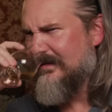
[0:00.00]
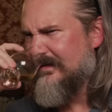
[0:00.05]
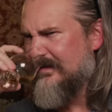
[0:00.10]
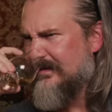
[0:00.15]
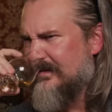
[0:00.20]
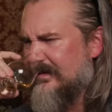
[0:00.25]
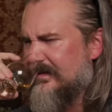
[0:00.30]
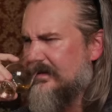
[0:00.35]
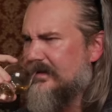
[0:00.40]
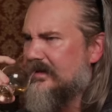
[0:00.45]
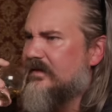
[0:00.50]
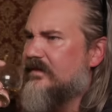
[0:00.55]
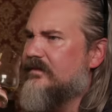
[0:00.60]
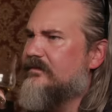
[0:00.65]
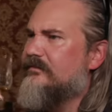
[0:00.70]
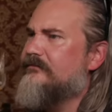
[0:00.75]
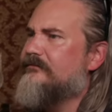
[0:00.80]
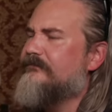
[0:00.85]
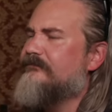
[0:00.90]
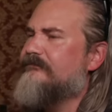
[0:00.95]

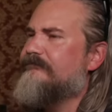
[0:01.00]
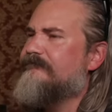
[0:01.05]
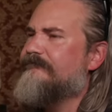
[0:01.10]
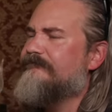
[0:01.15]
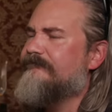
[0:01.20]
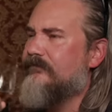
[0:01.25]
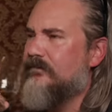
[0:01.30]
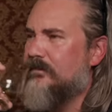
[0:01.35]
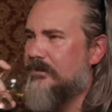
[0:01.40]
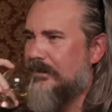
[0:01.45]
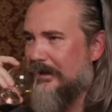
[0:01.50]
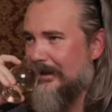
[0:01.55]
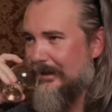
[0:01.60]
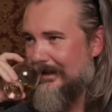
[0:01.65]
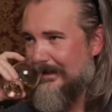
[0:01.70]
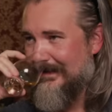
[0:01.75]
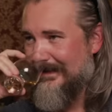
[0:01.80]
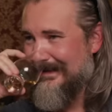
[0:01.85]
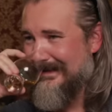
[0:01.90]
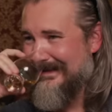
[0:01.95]

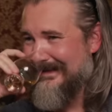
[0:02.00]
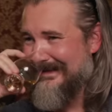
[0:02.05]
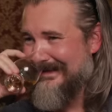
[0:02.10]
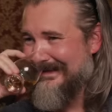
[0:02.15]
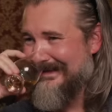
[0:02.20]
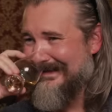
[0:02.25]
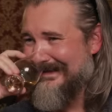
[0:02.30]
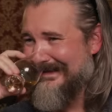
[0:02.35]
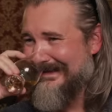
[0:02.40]
[no speech]